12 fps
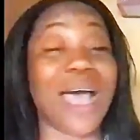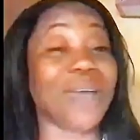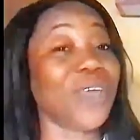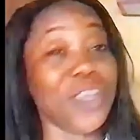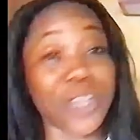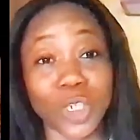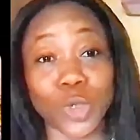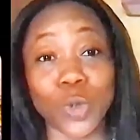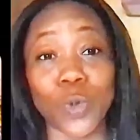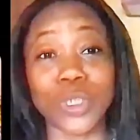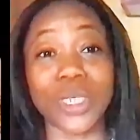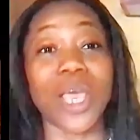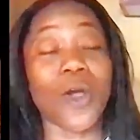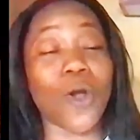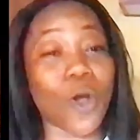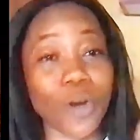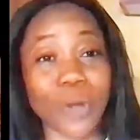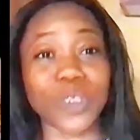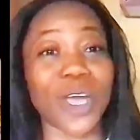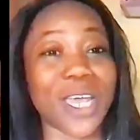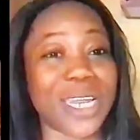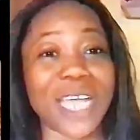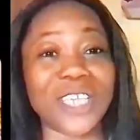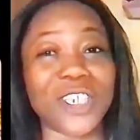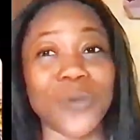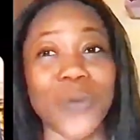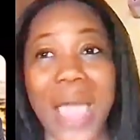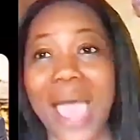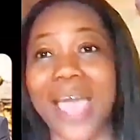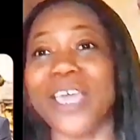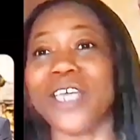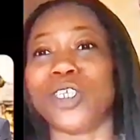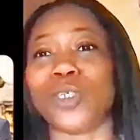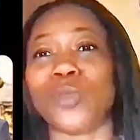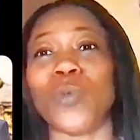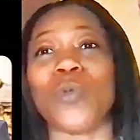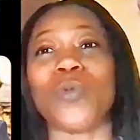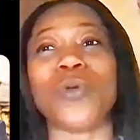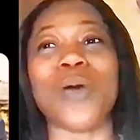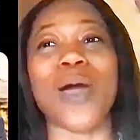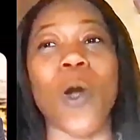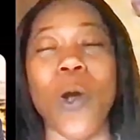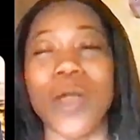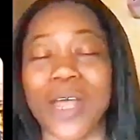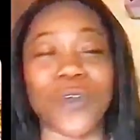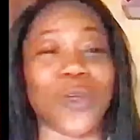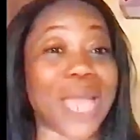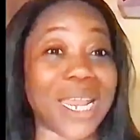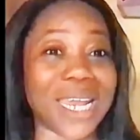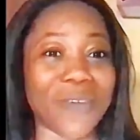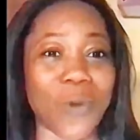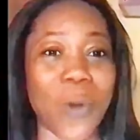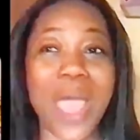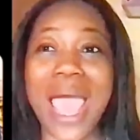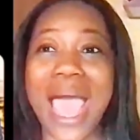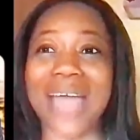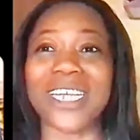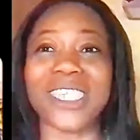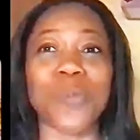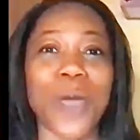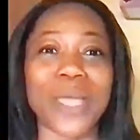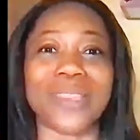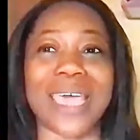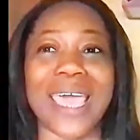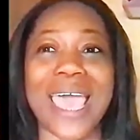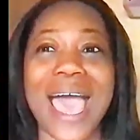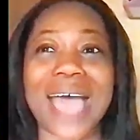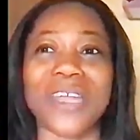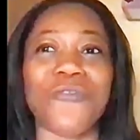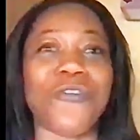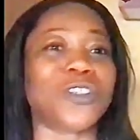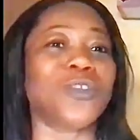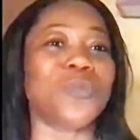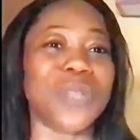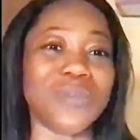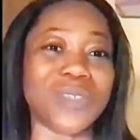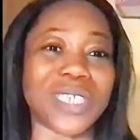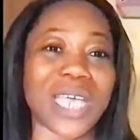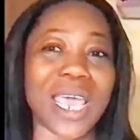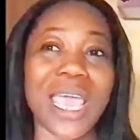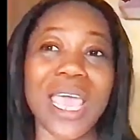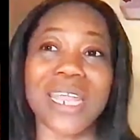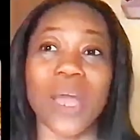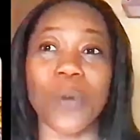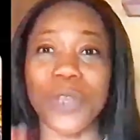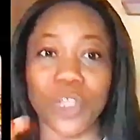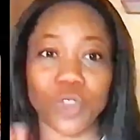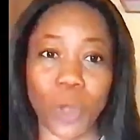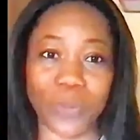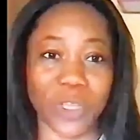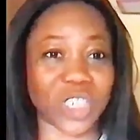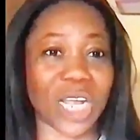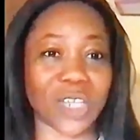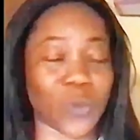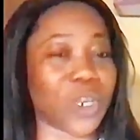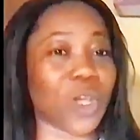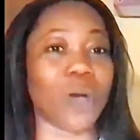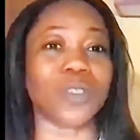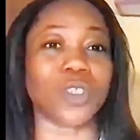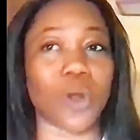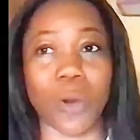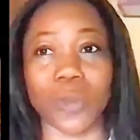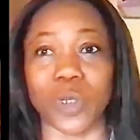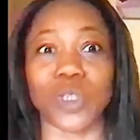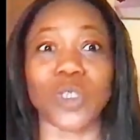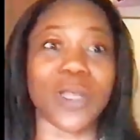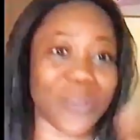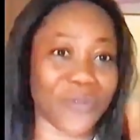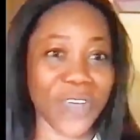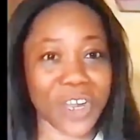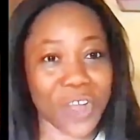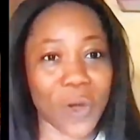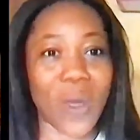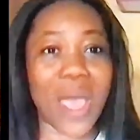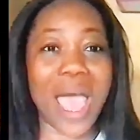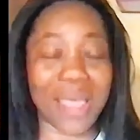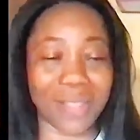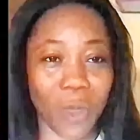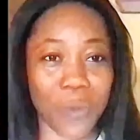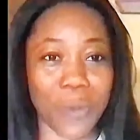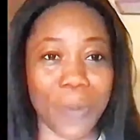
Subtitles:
I tell you the truth, corruption in Nigeria is on another level. At this point there, are they forced to believe say now we the top the chart when it comes to corruption? So the video, and then we'll be